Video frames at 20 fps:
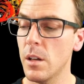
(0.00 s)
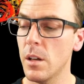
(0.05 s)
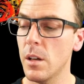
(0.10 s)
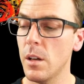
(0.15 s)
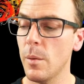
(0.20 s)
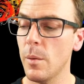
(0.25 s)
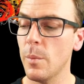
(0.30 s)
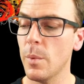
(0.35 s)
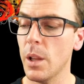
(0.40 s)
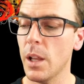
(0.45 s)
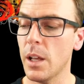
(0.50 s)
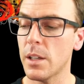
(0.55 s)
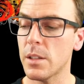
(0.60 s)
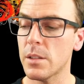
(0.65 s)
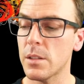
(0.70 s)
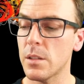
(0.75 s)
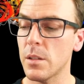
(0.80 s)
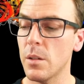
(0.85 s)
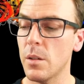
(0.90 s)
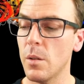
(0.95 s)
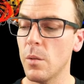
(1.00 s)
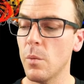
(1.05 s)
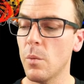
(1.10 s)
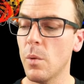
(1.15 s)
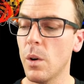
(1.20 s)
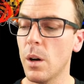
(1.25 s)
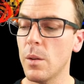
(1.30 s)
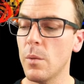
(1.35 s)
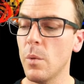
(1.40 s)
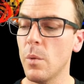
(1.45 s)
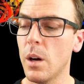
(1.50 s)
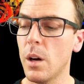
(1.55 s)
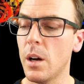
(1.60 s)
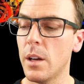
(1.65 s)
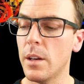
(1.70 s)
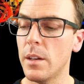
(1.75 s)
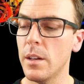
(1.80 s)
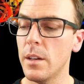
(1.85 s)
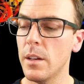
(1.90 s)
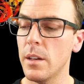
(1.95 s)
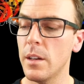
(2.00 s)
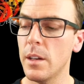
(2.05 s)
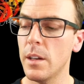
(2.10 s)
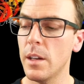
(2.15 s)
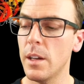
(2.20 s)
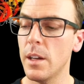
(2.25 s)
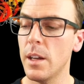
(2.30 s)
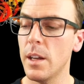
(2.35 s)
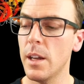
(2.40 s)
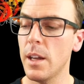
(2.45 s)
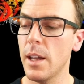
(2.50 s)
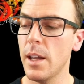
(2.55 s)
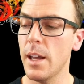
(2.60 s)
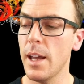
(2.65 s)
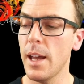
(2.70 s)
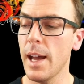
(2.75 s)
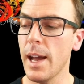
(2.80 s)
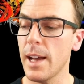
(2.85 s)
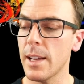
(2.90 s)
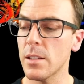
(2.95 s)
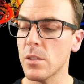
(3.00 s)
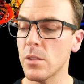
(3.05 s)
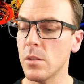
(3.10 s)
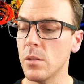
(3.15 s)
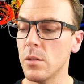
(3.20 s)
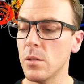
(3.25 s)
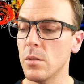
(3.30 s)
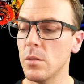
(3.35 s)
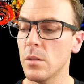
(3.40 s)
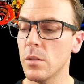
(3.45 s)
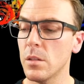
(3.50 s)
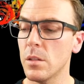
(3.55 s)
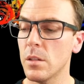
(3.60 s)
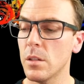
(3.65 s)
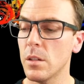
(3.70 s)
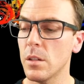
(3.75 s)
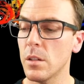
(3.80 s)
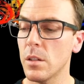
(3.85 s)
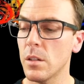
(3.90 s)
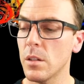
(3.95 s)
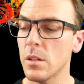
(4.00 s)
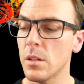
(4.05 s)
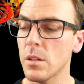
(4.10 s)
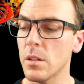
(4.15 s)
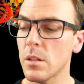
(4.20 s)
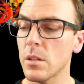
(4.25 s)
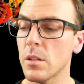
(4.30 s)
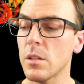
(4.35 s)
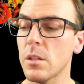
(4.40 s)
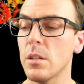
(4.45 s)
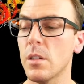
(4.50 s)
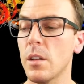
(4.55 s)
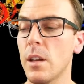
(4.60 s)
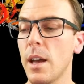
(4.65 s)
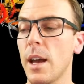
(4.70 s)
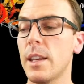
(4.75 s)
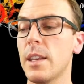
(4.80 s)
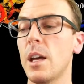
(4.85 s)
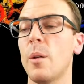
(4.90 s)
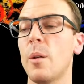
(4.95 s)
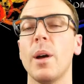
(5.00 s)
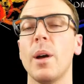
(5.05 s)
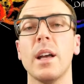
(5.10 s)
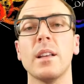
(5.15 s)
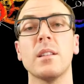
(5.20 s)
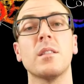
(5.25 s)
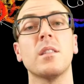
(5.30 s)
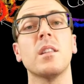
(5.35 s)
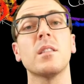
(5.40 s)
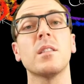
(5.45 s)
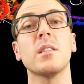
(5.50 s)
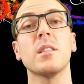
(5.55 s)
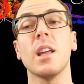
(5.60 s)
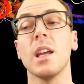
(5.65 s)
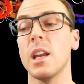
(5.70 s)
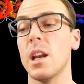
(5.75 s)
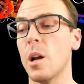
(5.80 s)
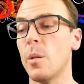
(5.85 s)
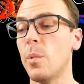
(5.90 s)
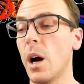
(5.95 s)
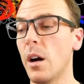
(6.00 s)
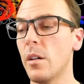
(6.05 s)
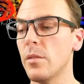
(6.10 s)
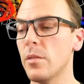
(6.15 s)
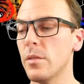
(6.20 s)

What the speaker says: plus 1, 1 has to end up as the state above.